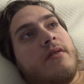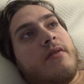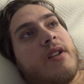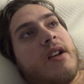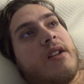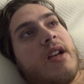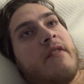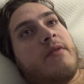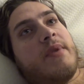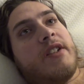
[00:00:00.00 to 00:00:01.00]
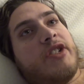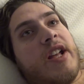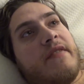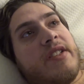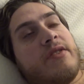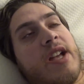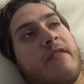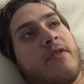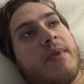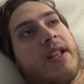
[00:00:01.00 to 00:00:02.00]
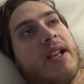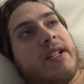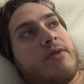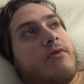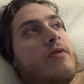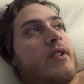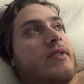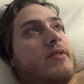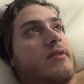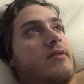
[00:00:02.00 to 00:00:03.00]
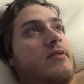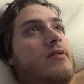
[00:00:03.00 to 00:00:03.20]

okay everybody should have everybody has equal rights